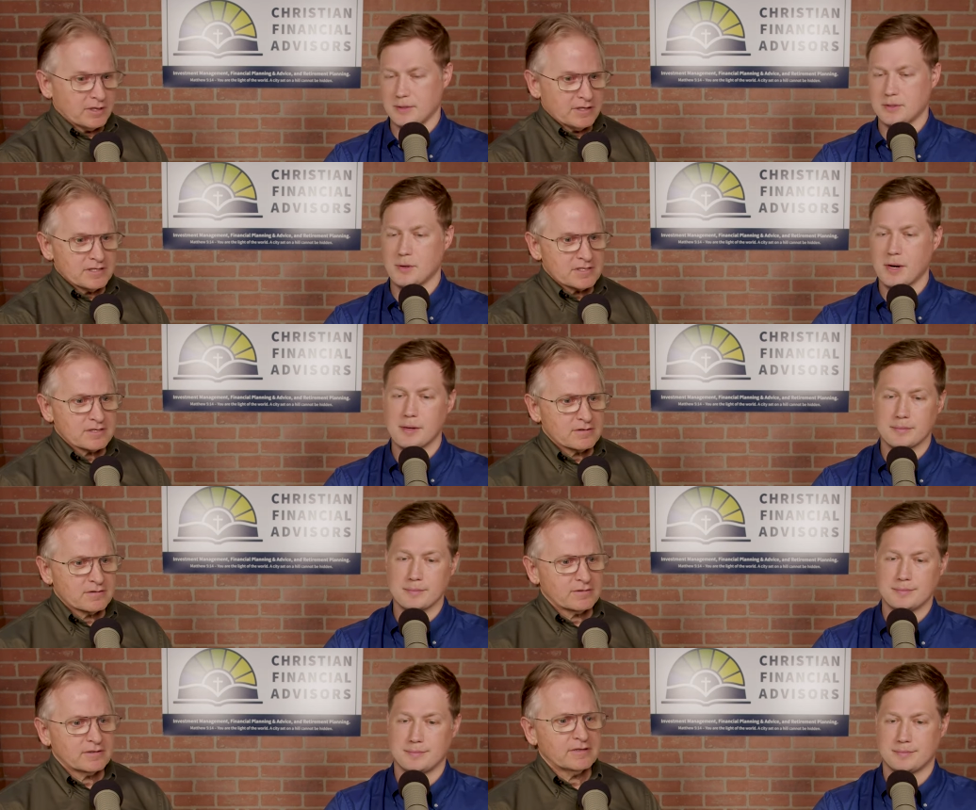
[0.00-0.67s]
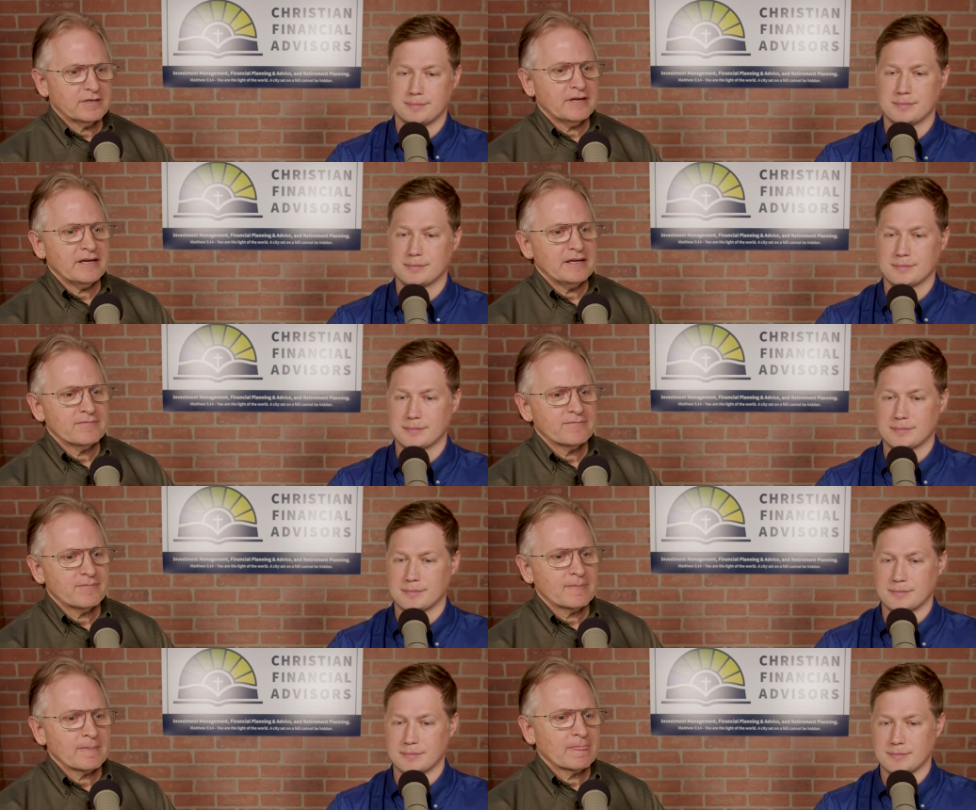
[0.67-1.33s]
Speaker 1: place. Right. Okay.
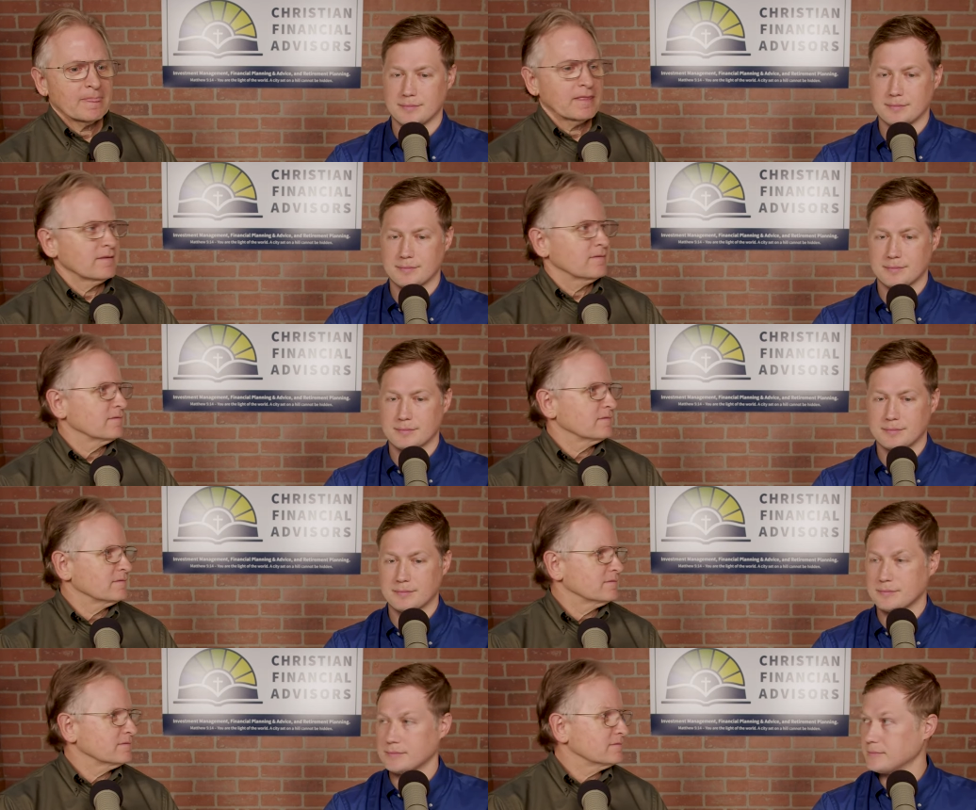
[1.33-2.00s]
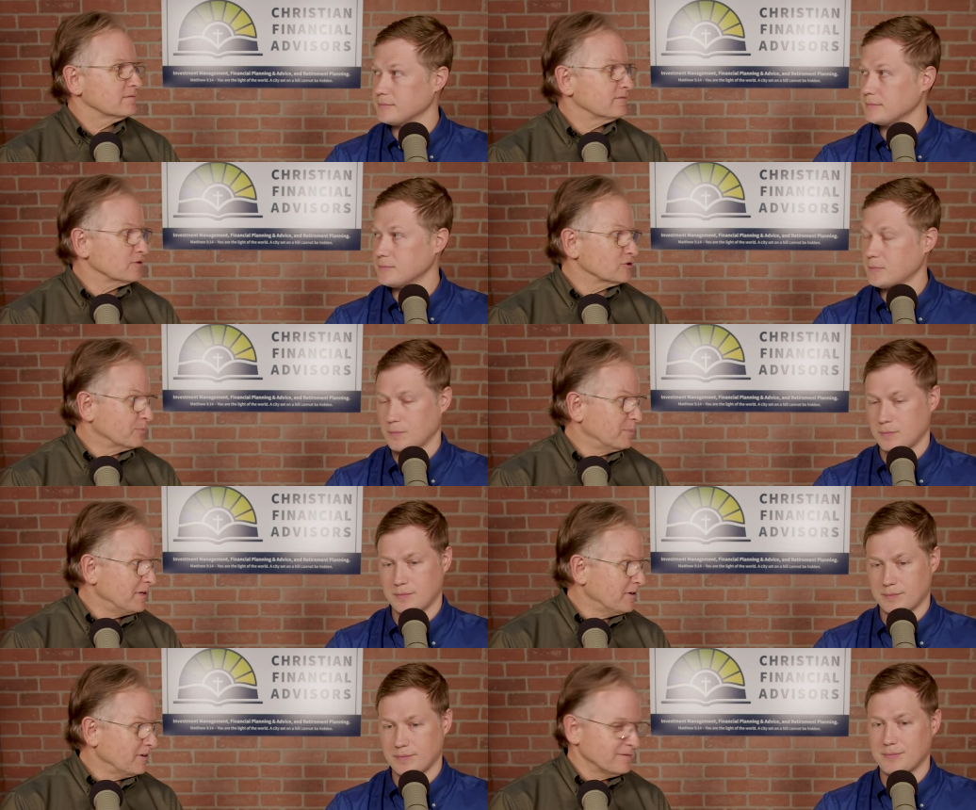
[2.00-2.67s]
First
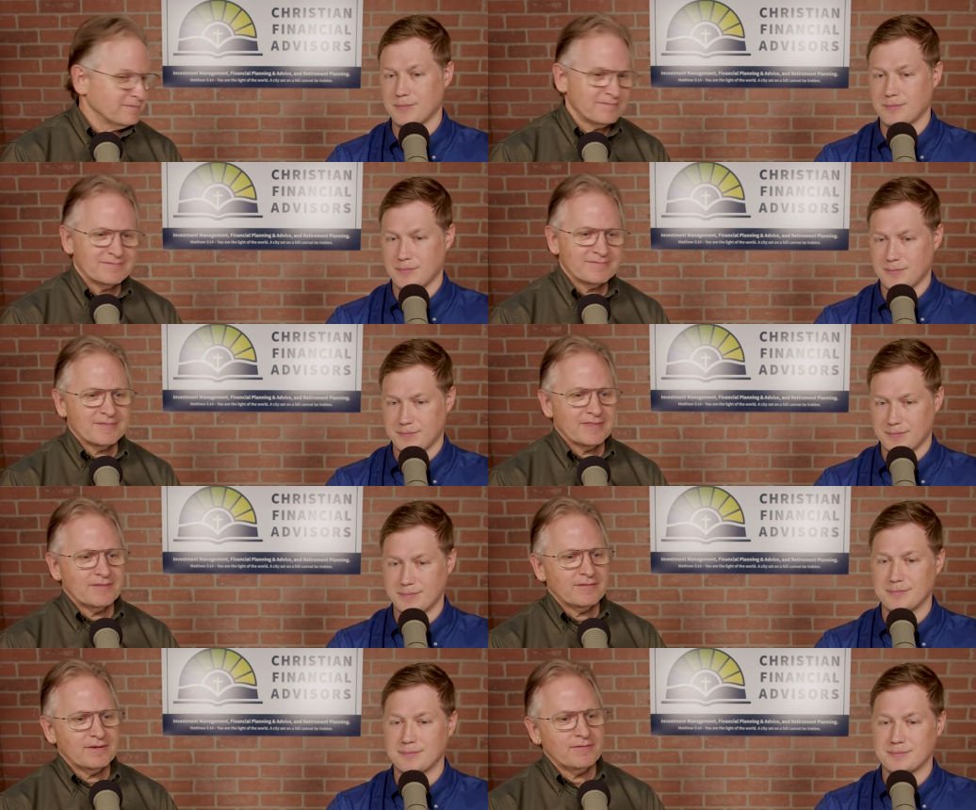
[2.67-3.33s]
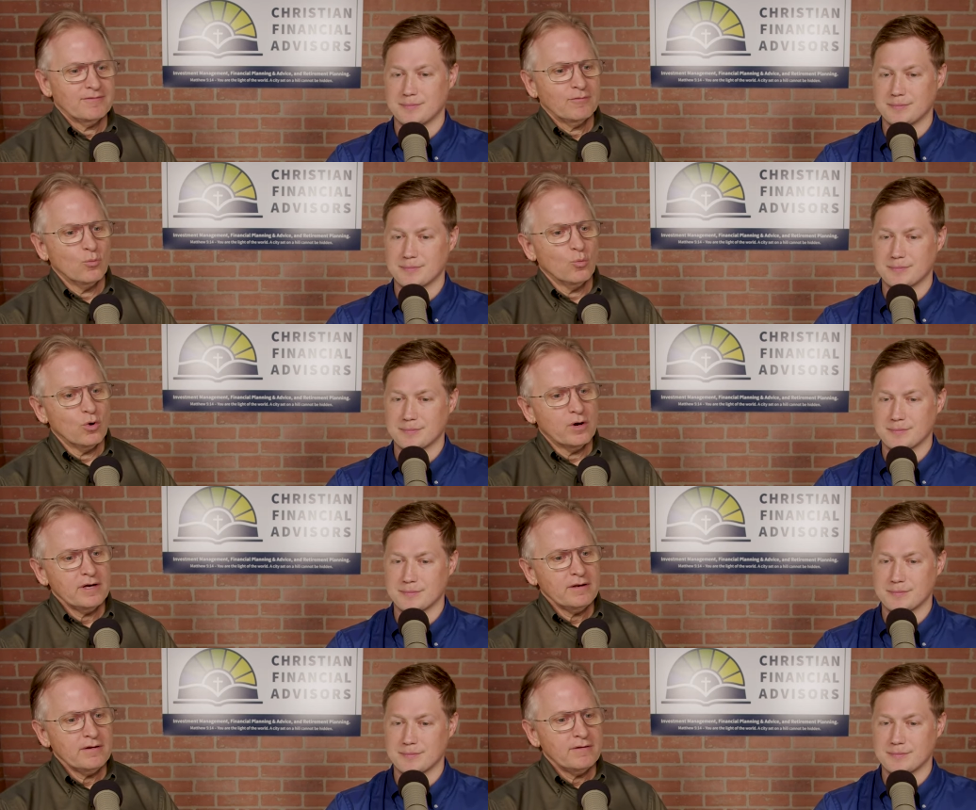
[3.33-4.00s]
Peter
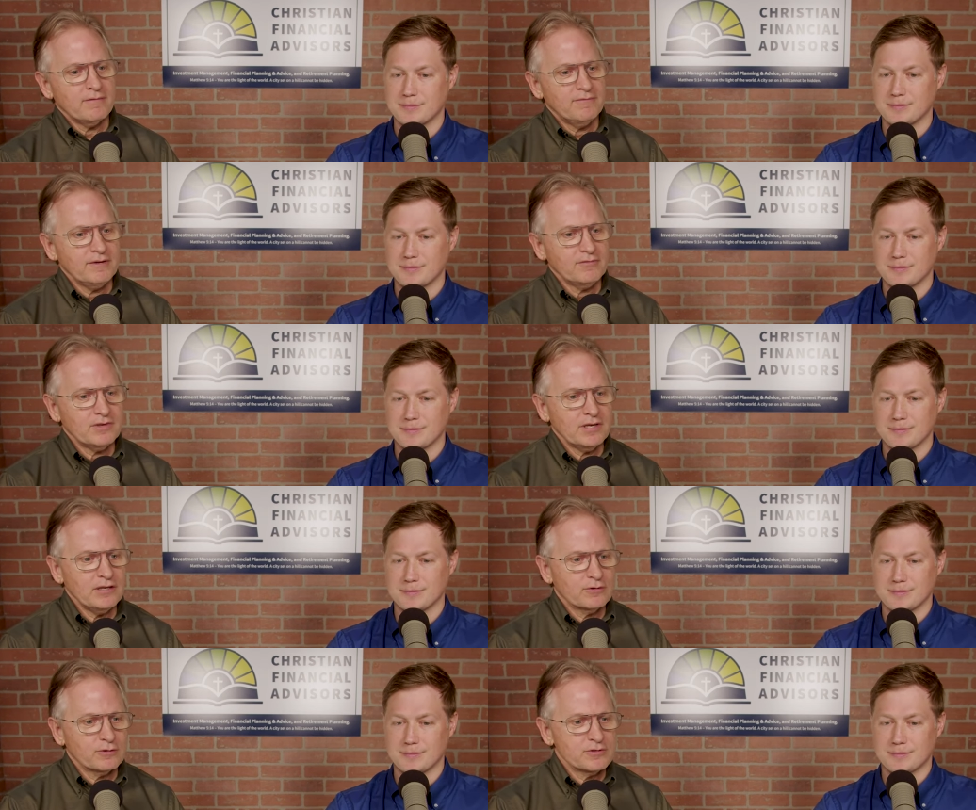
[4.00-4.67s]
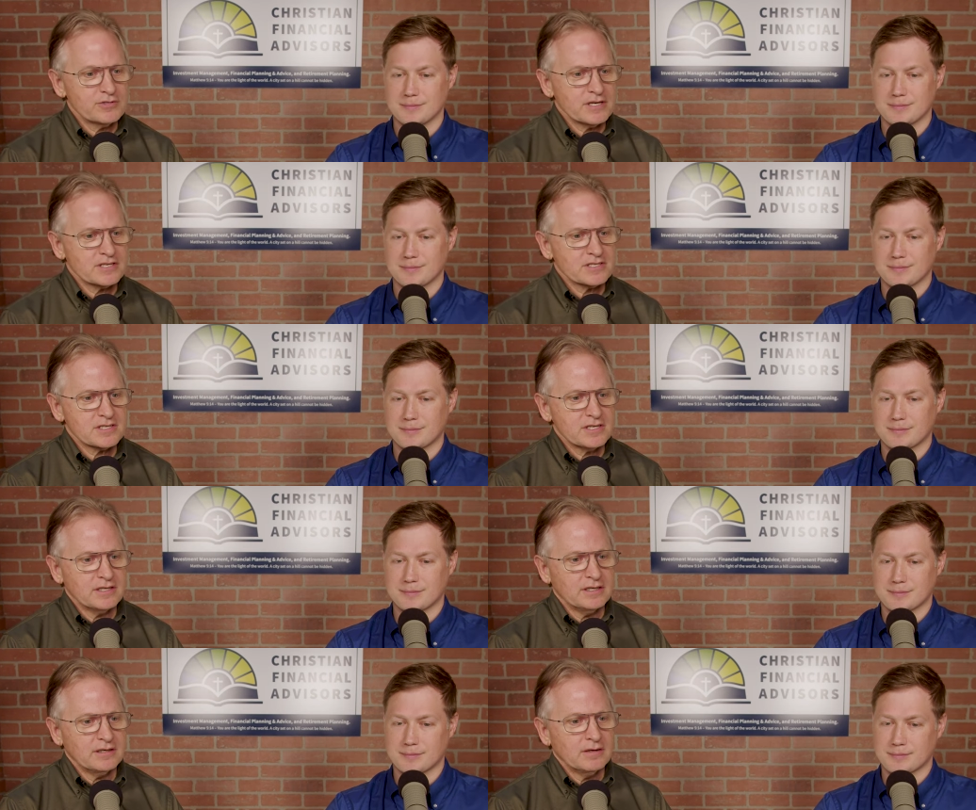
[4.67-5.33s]
1 15 through
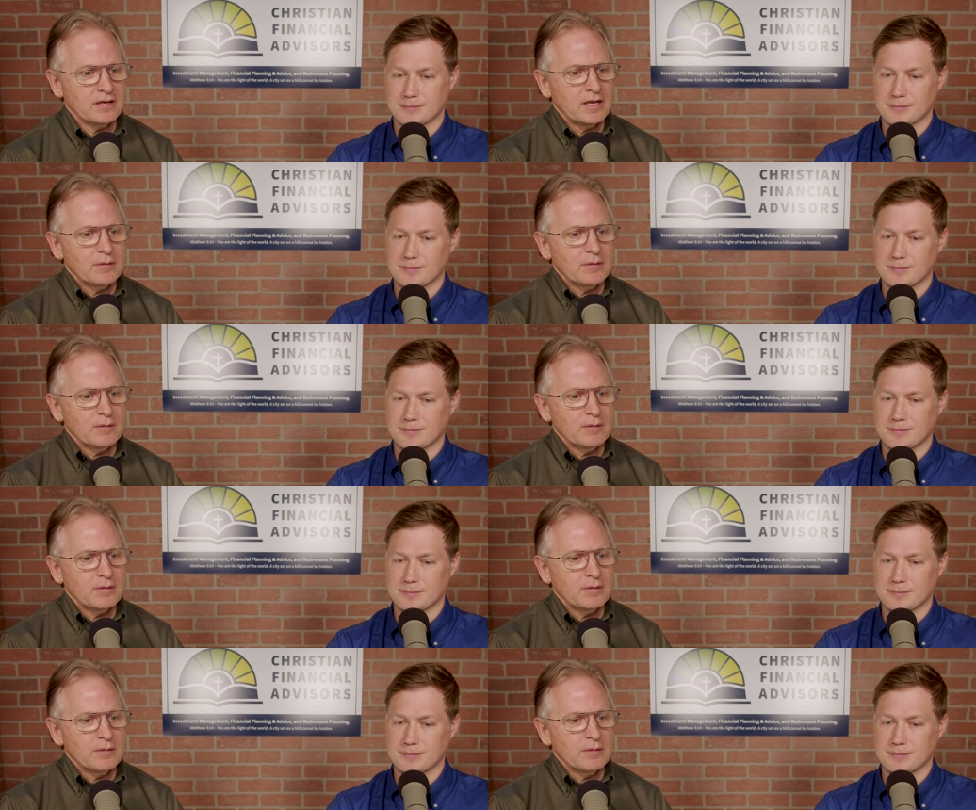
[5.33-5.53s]
16.